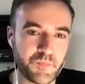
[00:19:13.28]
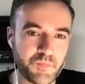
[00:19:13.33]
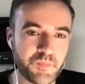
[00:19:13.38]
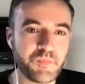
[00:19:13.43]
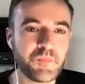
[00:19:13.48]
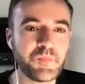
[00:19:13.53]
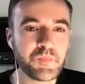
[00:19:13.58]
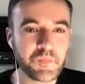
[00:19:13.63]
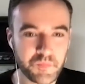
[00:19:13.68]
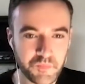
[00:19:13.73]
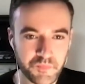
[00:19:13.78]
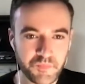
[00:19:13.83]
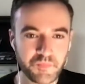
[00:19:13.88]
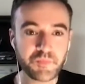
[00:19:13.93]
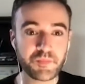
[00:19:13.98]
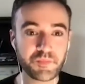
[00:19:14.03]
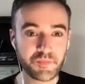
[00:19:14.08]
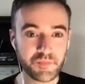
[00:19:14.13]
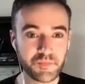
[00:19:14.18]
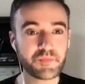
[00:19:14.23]
turned off, but
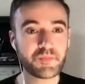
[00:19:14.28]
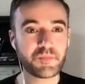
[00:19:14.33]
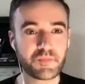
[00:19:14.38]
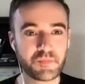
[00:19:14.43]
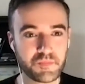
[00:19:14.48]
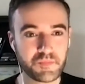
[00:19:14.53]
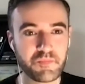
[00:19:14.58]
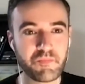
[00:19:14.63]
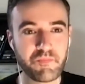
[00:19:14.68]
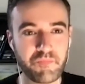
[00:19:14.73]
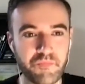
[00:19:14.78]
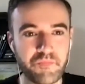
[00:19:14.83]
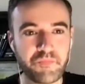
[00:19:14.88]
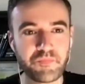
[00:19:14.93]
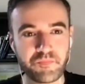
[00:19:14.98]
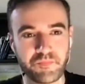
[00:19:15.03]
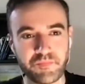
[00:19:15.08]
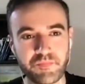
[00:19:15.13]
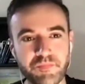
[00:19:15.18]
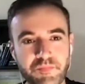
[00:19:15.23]
with
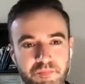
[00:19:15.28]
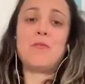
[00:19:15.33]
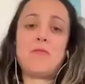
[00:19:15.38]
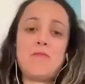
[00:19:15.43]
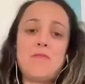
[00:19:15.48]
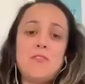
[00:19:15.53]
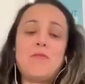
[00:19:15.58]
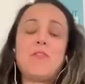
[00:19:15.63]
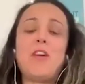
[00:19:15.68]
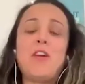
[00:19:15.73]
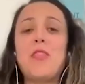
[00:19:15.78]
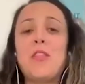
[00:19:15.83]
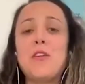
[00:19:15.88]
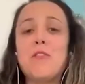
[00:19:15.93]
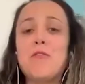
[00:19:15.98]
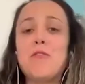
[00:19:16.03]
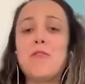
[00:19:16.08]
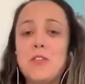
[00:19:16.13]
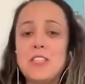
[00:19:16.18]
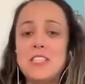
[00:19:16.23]
YouTube, you've got their
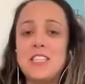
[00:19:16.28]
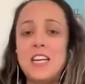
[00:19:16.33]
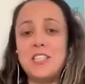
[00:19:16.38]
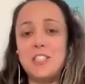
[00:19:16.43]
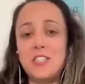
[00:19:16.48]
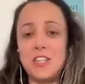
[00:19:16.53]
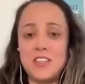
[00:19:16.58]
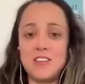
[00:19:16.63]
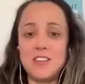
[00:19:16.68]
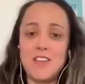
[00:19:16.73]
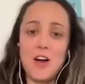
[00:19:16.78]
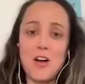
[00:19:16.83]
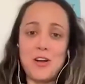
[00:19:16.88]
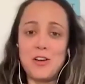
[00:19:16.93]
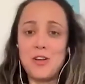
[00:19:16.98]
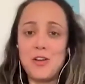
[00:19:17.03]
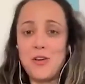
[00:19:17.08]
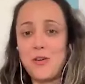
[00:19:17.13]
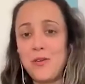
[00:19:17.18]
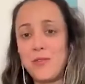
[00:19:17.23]
full attention,
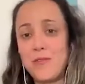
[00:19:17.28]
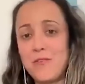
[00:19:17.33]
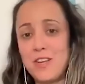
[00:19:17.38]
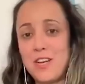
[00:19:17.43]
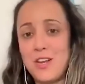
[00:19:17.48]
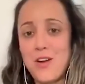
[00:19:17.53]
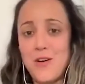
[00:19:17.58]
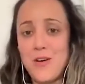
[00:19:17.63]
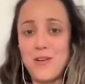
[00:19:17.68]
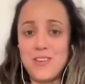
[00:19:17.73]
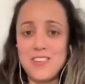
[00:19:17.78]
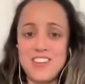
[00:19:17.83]
audio, video.